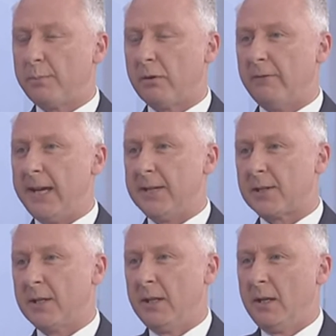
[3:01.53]

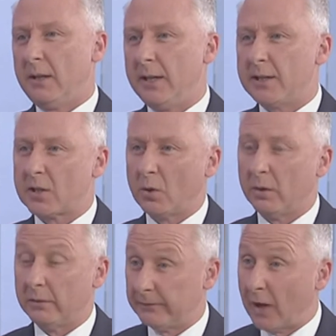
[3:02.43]
prevent these
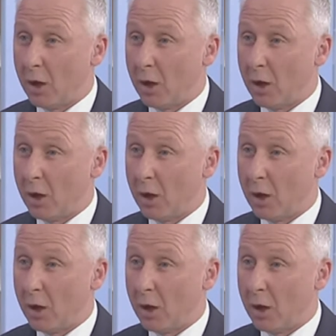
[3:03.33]
sort of